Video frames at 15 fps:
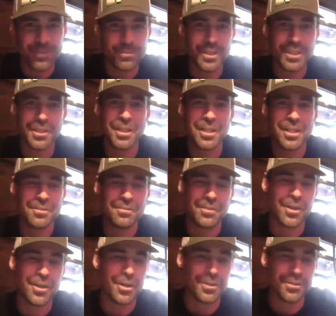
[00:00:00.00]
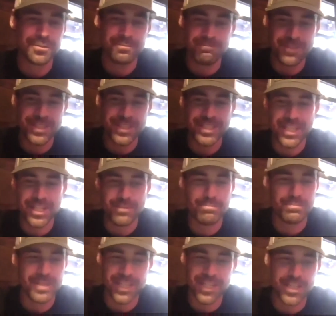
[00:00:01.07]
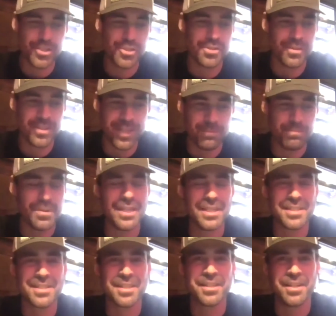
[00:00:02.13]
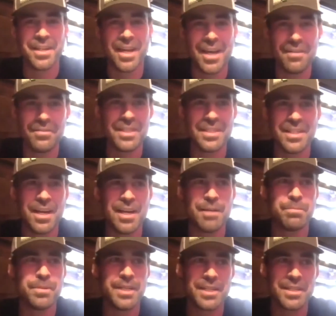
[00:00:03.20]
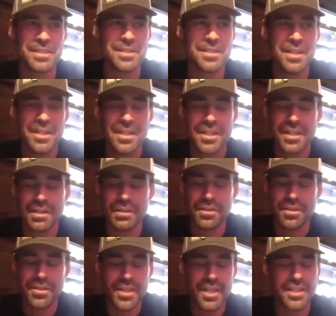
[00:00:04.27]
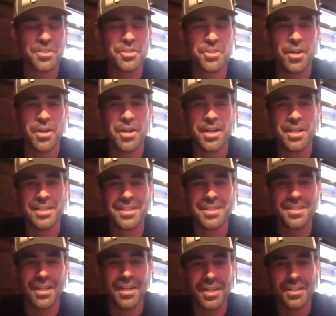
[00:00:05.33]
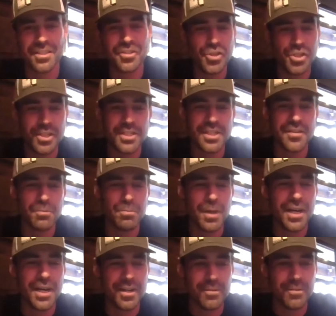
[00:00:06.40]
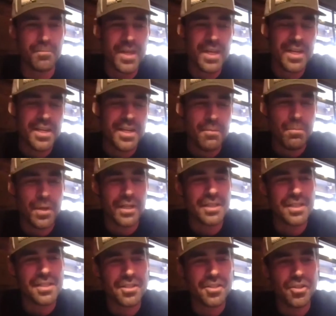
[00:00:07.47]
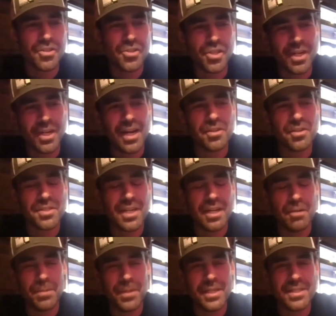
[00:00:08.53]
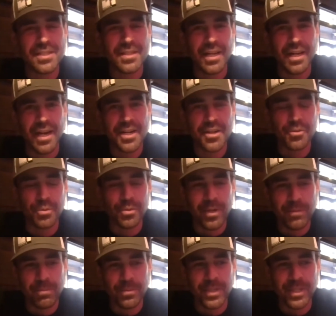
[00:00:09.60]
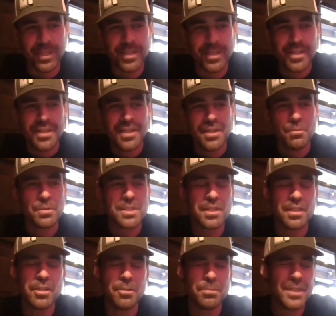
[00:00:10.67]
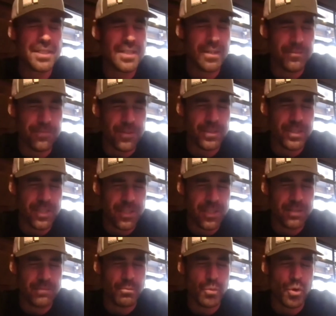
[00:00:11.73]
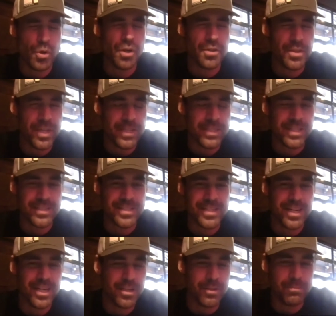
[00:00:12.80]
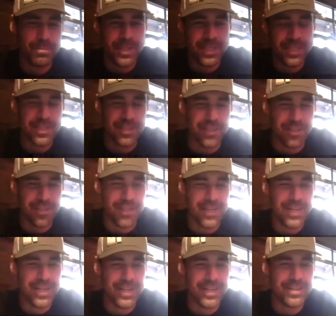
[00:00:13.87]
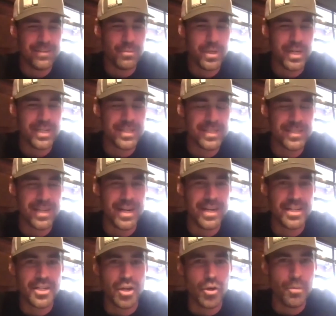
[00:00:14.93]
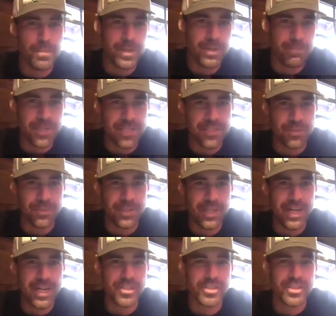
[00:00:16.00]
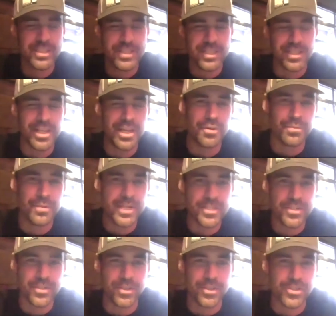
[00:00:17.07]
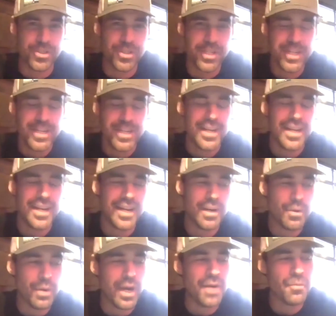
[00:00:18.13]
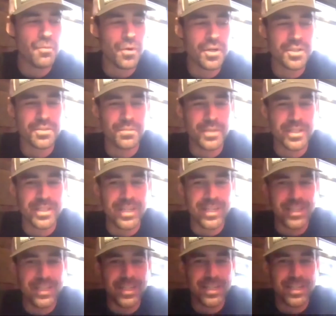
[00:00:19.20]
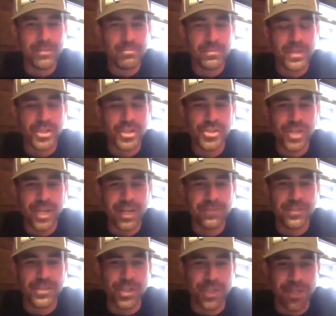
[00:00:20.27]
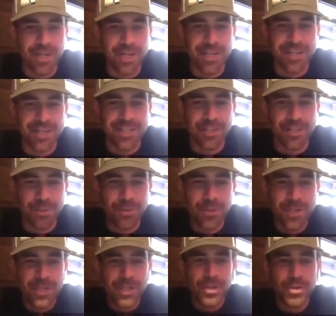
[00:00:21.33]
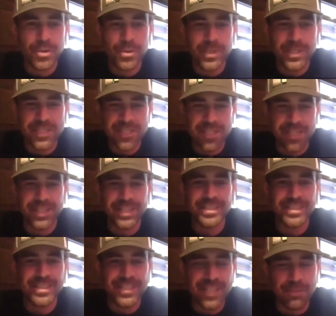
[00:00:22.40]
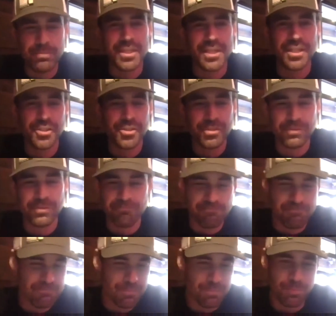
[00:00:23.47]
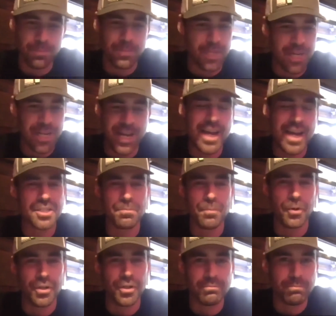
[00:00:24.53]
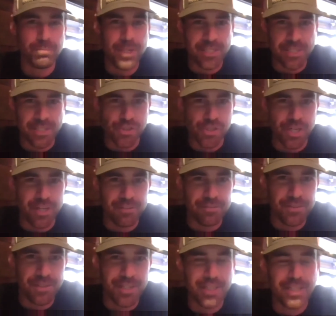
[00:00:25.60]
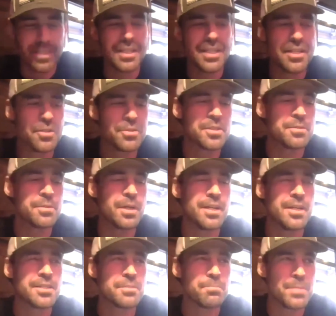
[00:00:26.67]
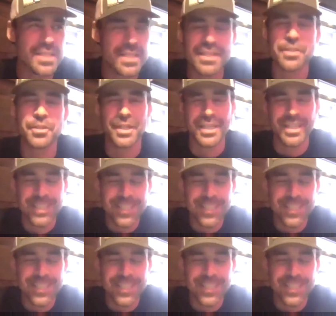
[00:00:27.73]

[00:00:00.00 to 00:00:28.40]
We love our deep dish, thick pizza, heavy toppings, thick sauce, cheese on the bottom. But the Chicago style pizza that I grew up with was a little bit different than more authentic style pizza. And when I decided to open a pizzeria, I actually did a lot of research. And I worked with a chef in Chicago who is a deep dish expert pizza chef, Leo Spizzeri.